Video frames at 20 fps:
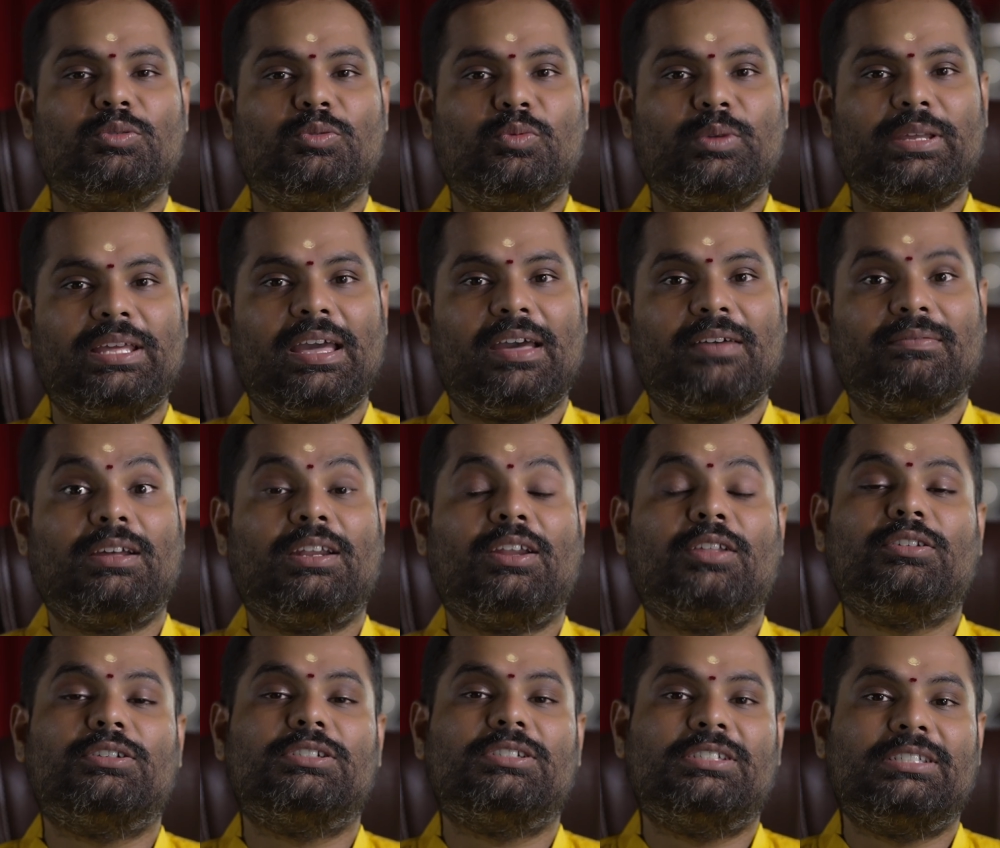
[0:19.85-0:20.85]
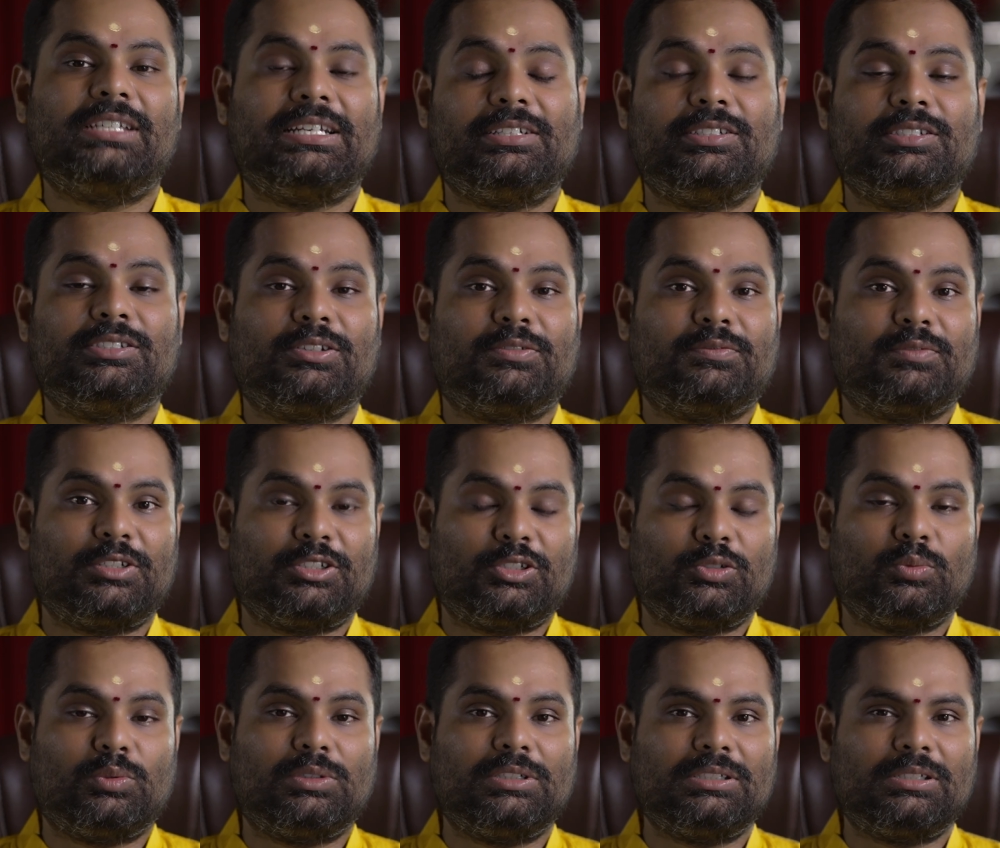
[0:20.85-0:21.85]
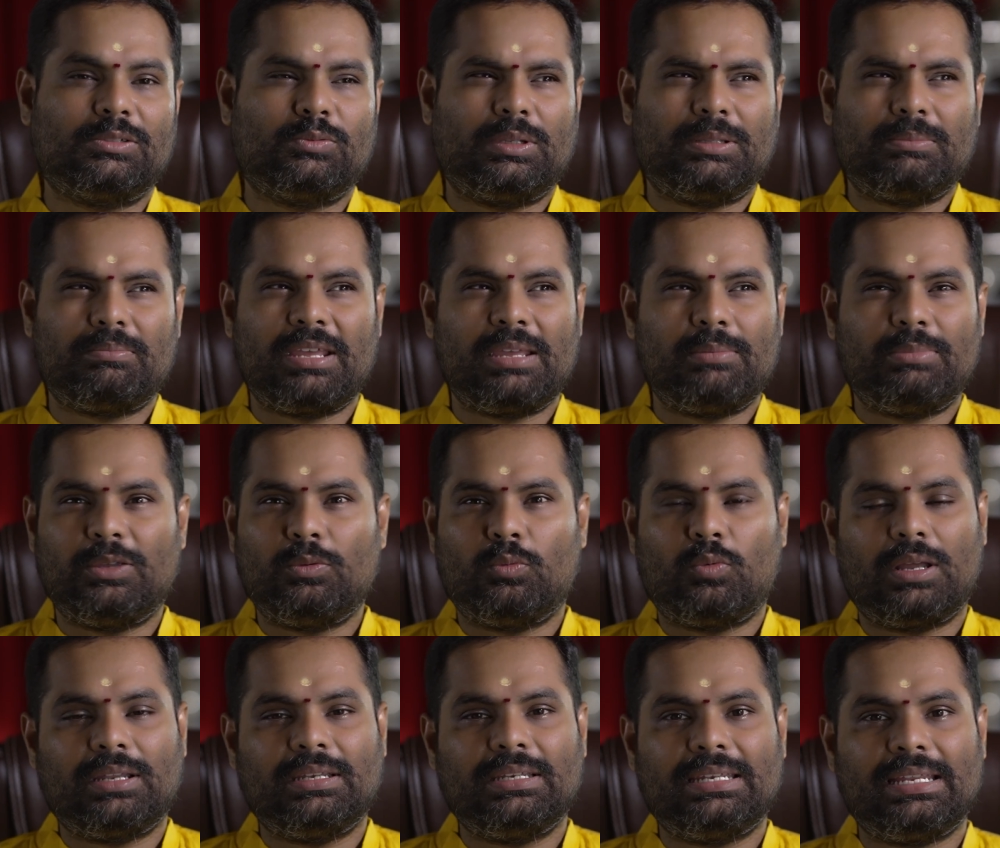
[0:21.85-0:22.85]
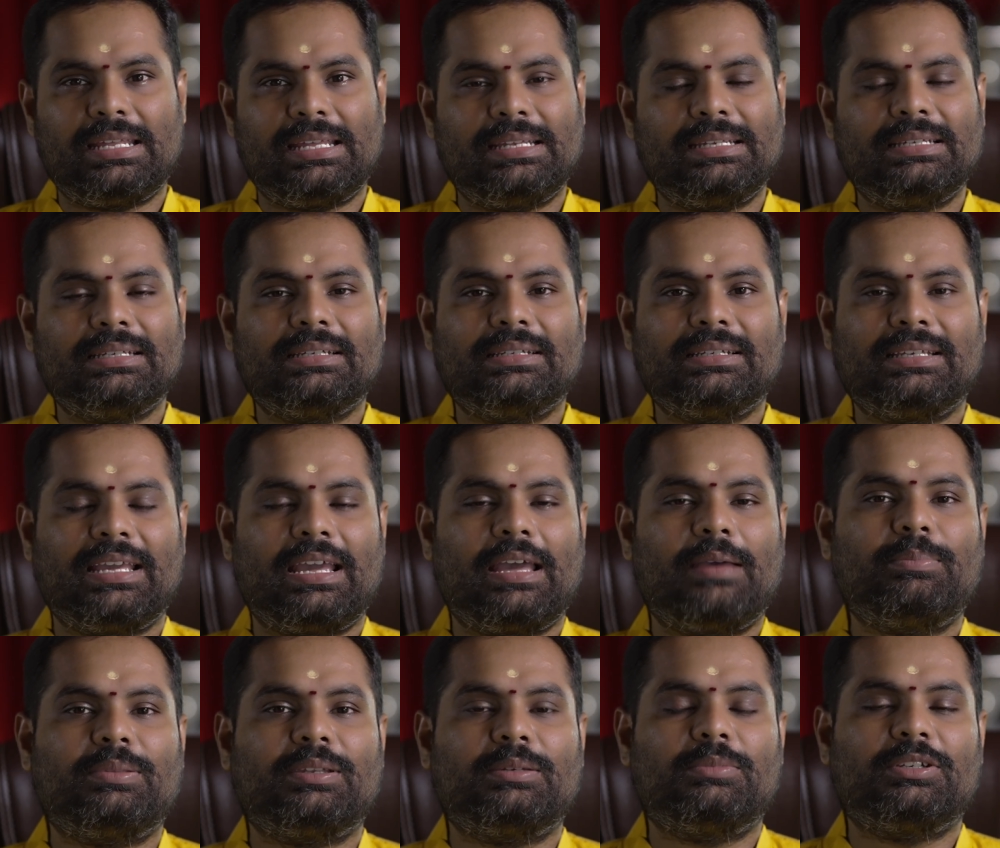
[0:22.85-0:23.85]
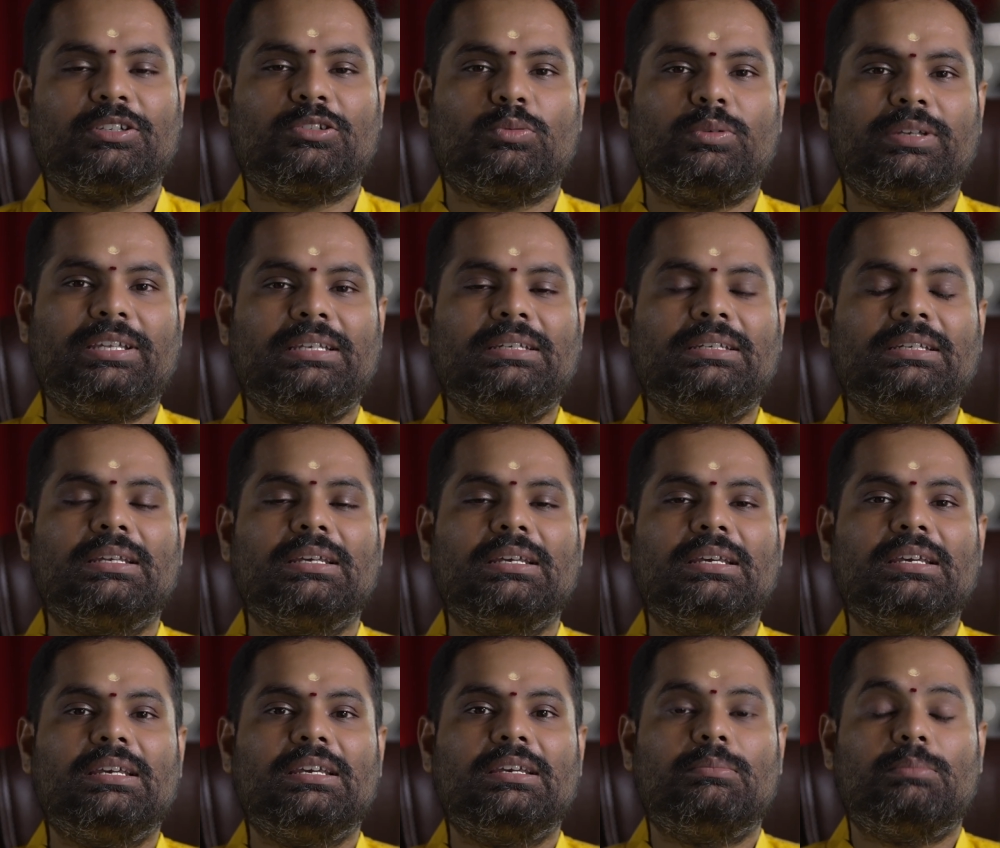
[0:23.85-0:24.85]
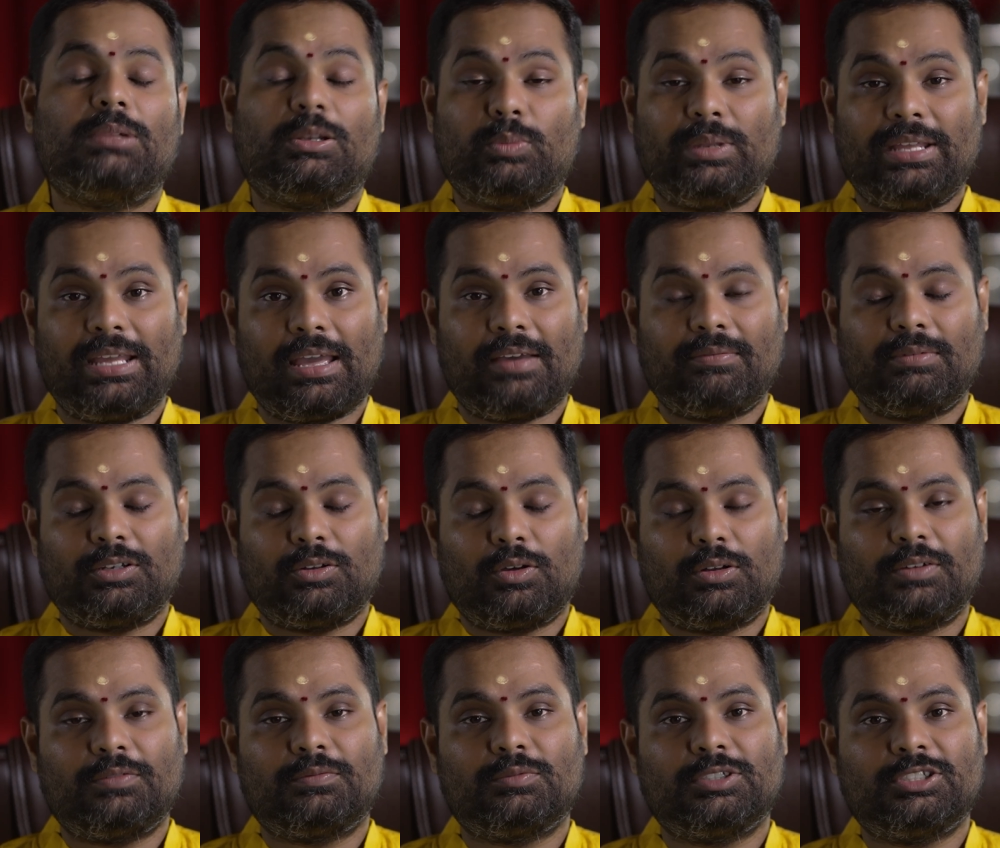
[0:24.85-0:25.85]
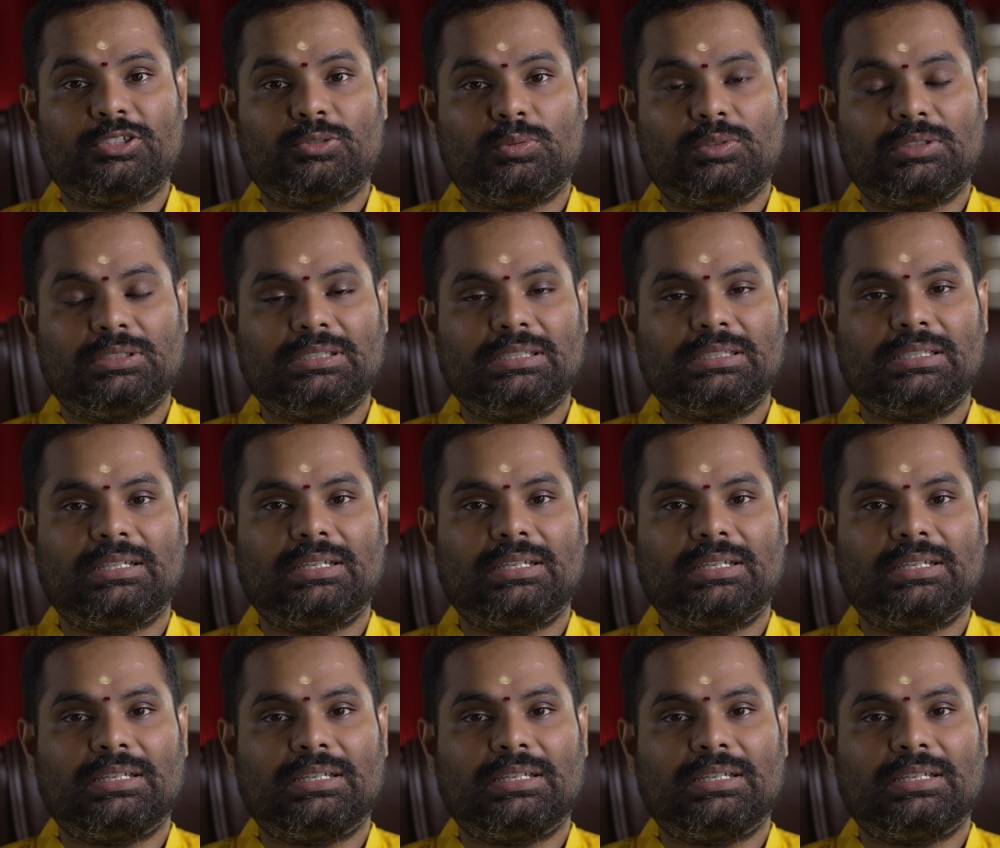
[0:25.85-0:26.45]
we have another series of rituals with maybe 1 day gap in between, but we have a lot of rituals